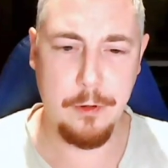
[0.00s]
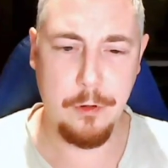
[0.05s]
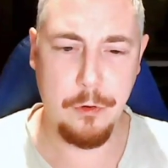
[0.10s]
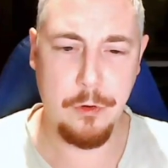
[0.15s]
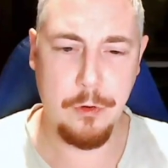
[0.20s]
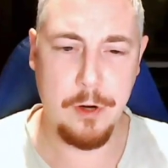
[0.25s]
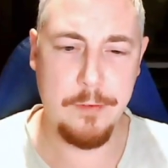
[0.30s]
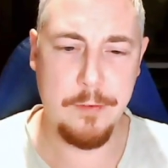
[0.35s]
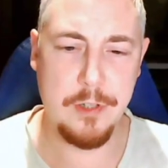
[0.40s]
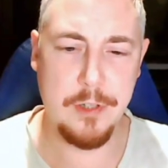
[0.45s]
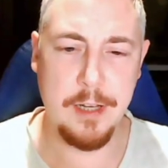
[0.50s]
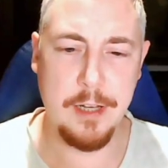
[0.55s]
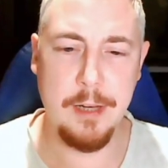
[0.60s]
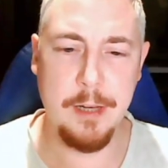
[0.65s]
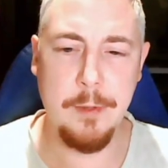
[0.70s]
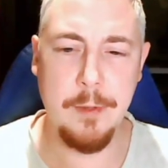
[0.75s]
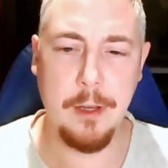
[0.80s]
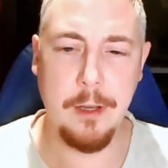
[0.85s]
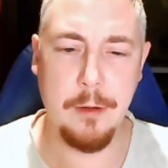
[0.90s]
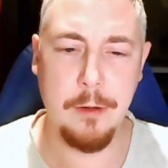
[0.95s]
crafts. And
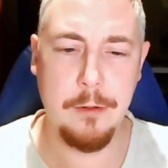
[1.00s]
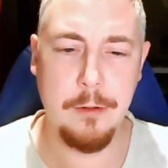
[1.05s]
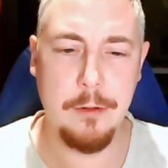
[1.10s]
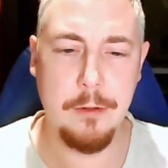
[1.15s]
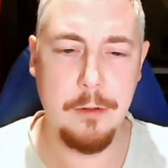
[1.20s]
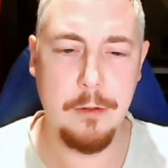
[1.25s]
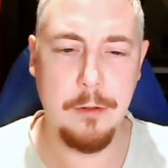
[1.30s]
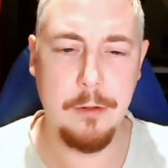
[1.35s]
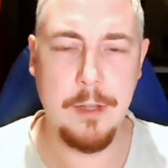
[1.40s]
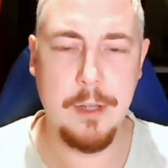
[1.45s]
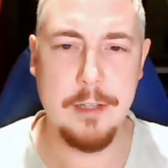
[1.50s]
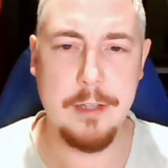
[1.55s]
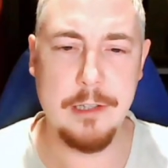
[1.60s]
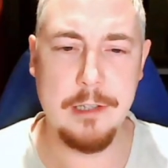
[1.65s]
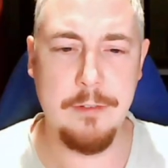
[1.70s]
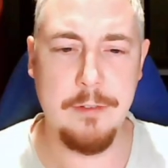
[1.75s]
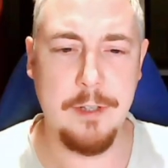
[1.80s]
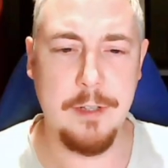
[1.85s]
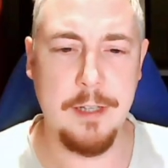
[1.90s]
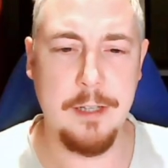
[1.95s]
here we go. That's
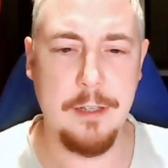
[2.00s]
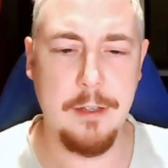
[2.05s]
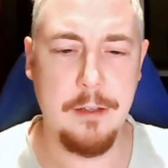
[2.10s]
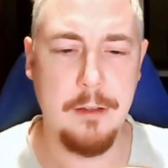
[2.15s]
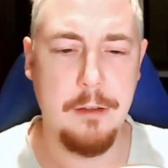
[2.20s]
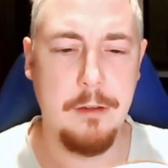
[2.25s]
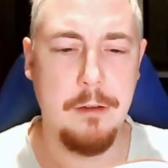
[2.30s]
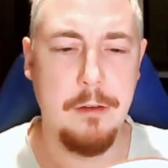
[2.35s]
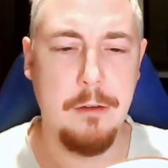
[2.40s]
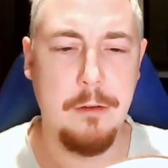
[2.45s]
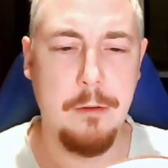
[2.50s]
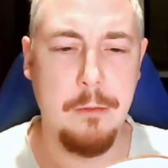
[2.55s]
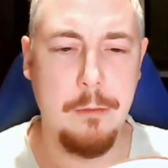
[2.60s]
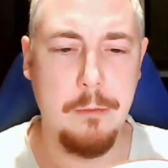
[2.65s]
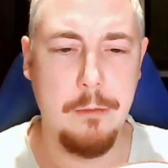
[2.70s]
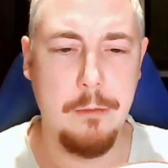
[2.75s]
lovely. Oh.